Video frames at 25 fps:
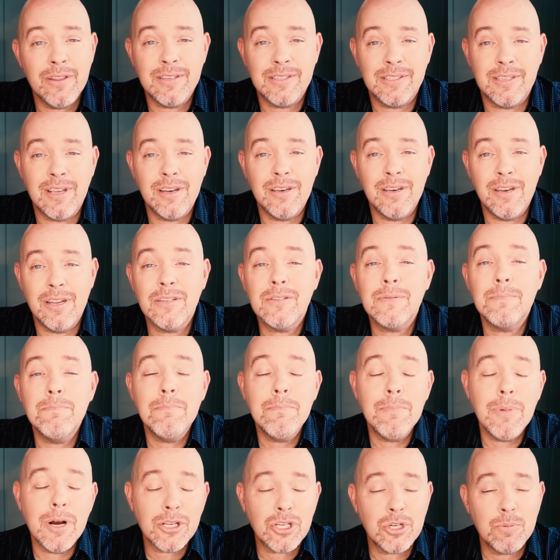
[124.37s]
a sudden is
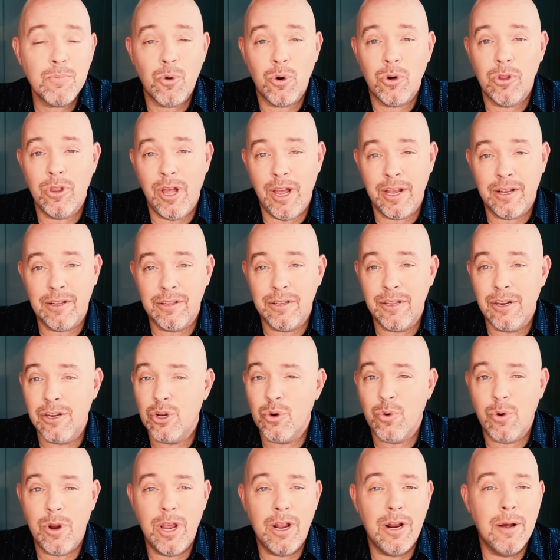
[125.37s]
much more likely to
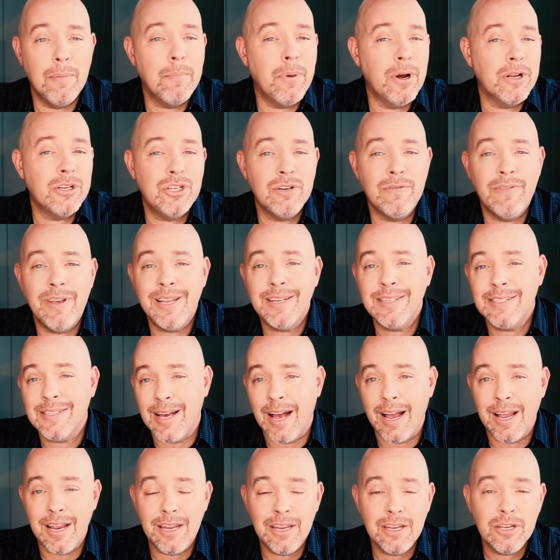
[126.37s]
create a bunch of
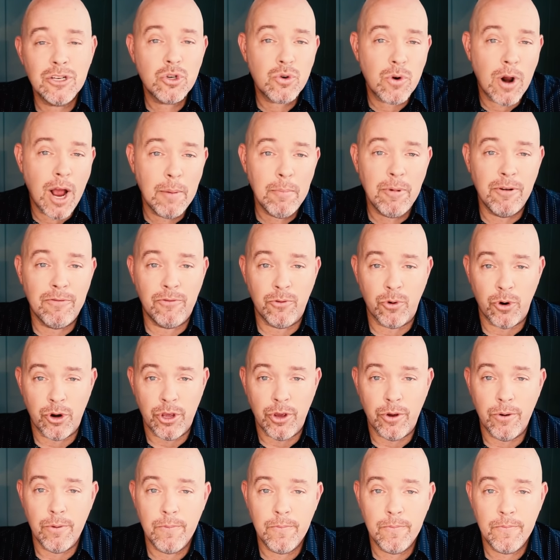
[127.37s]
anxiety and drama for
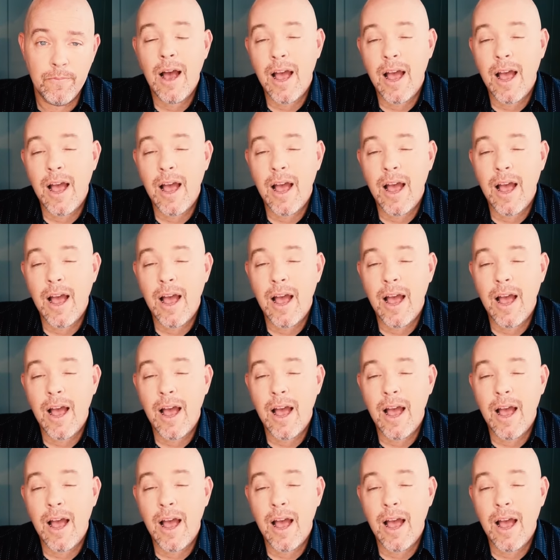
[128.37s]
you.